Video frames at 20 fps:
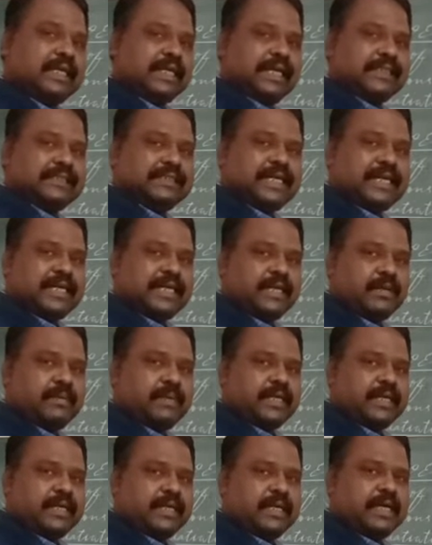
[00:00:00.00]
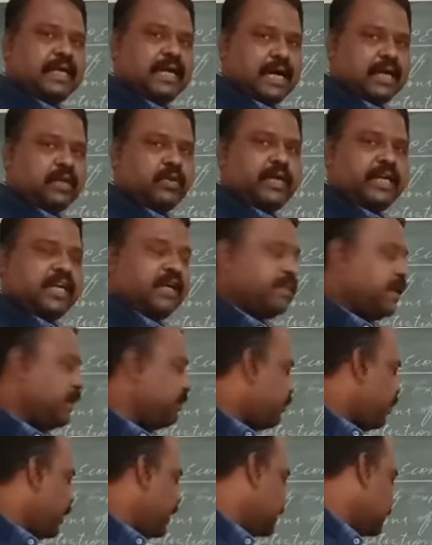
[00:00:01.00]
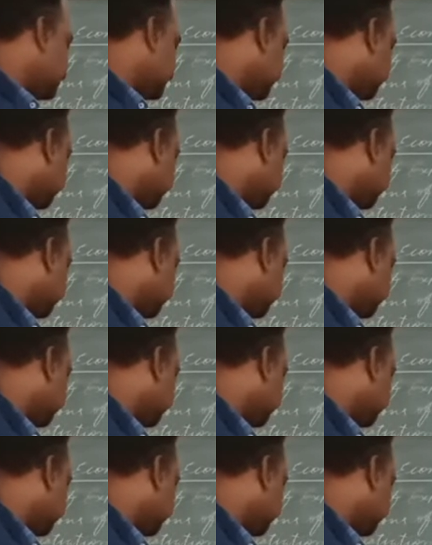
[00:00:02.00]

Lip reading: Is it clear, better? Are you getting my point?